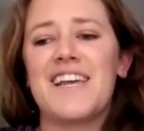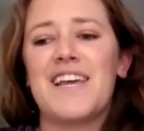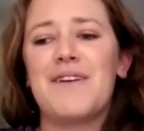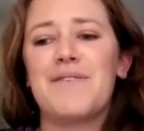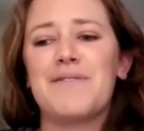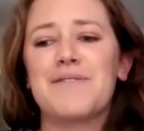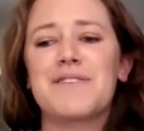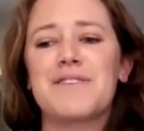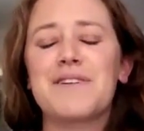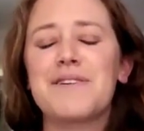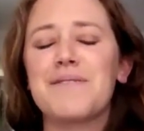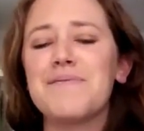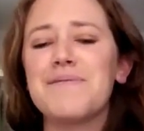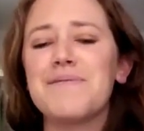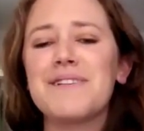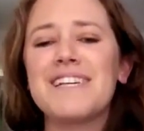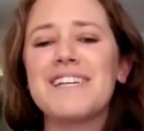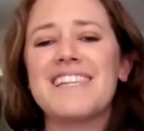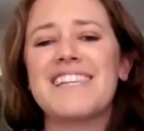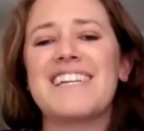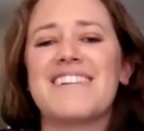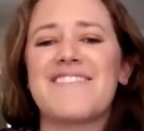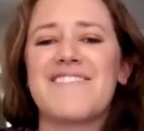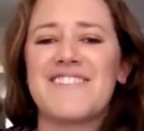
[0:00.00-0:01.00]
it was a
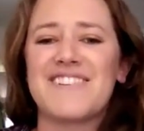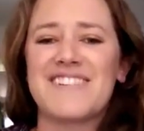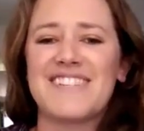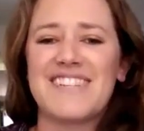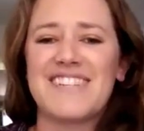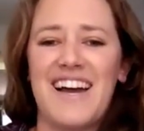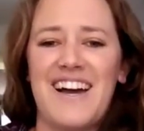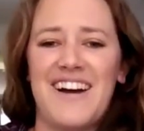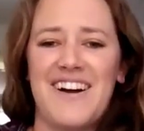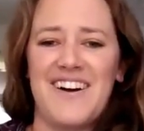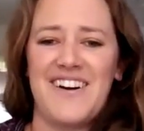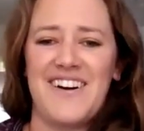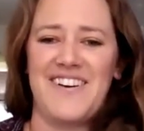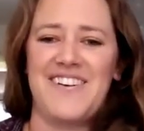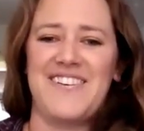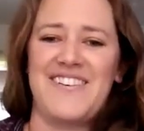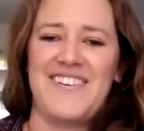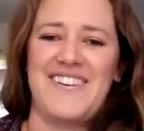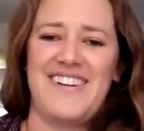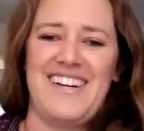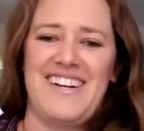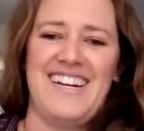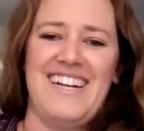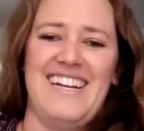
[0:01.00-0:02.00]
completely different
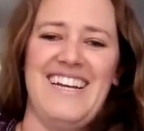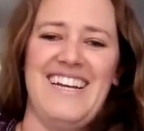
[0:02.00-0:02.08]
tone.